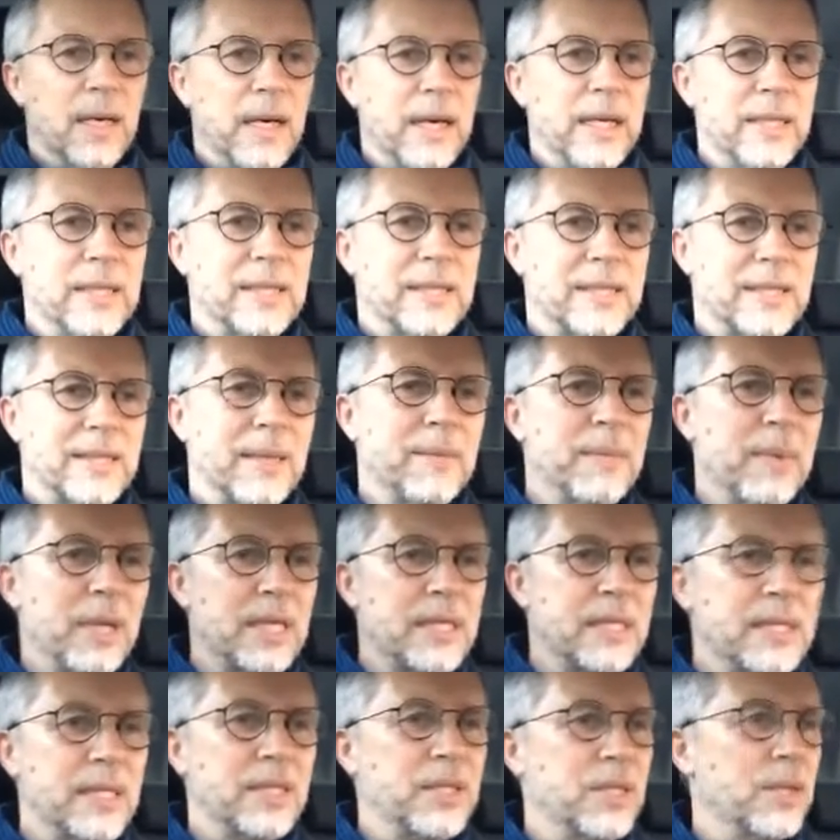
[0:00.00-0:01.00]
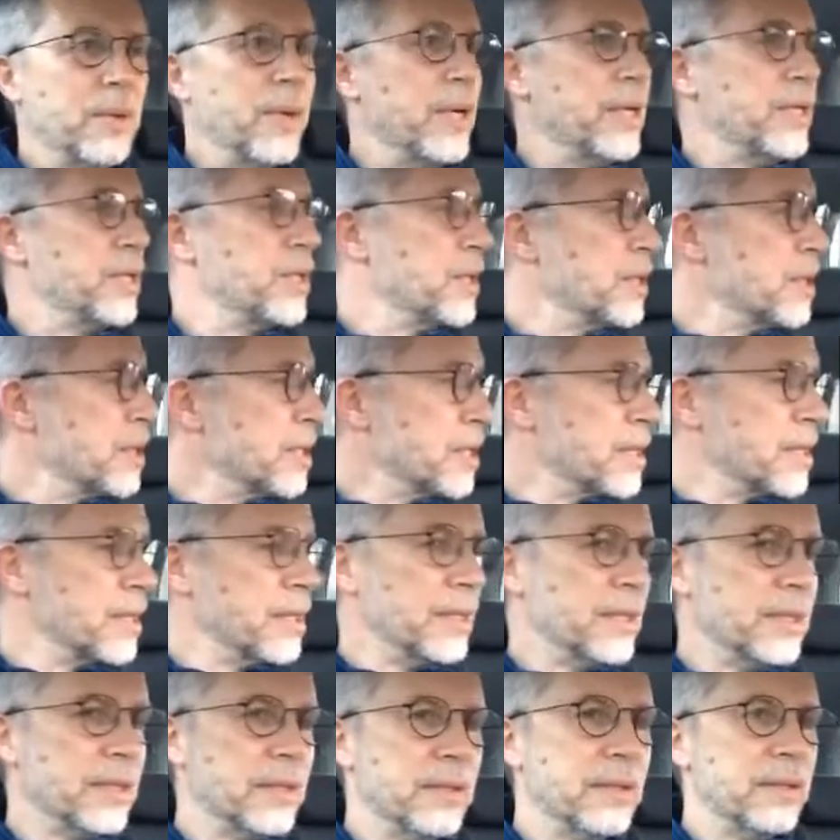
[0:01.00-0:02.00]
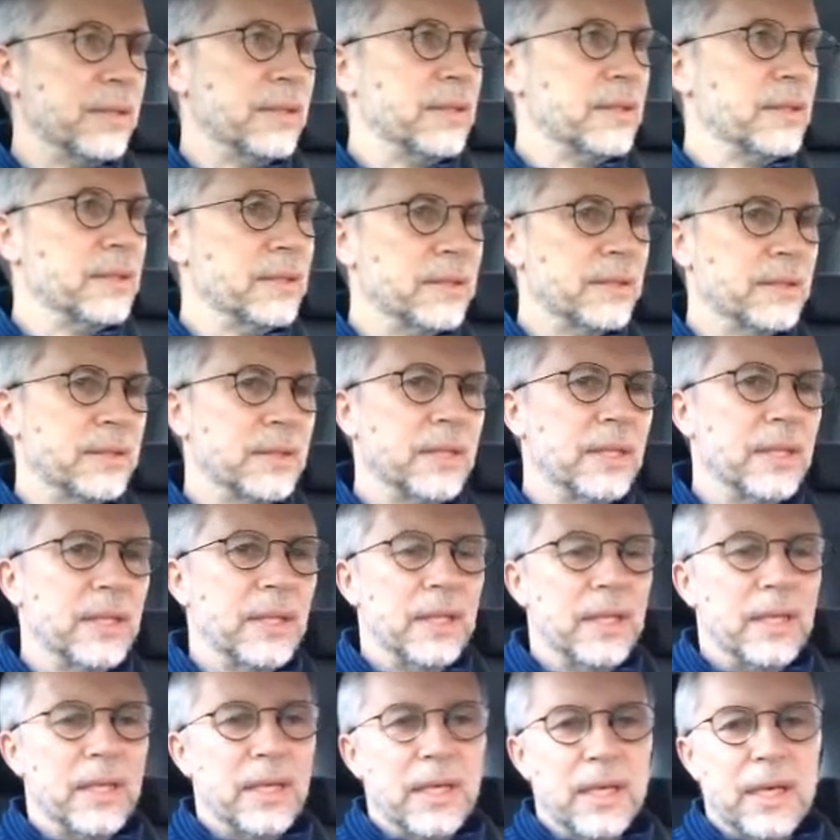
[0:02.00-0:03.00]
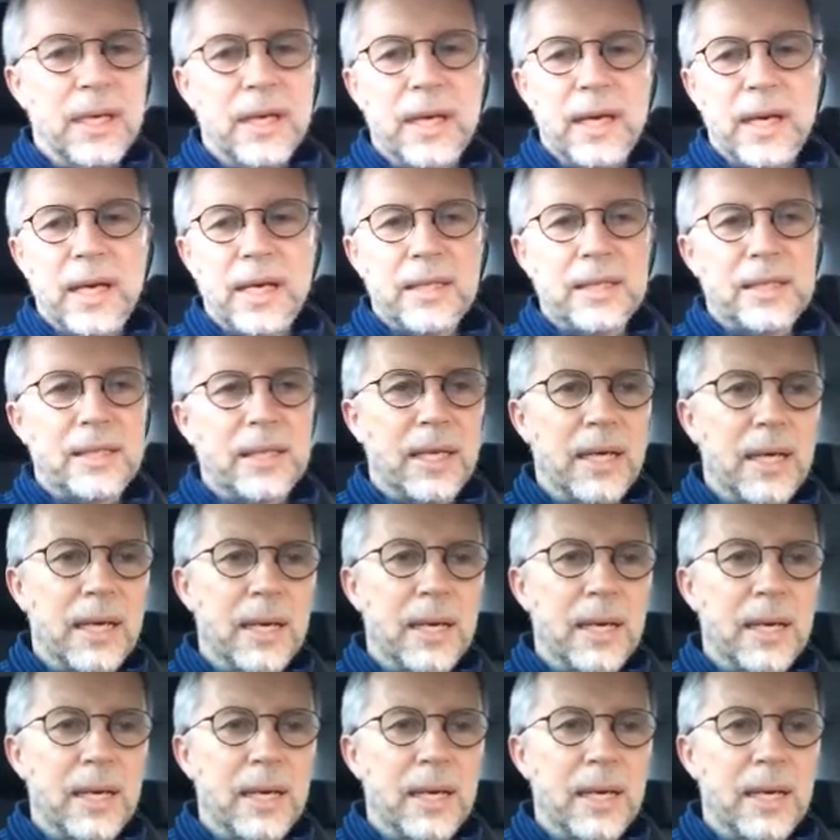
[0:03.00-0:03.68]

in similar situations. And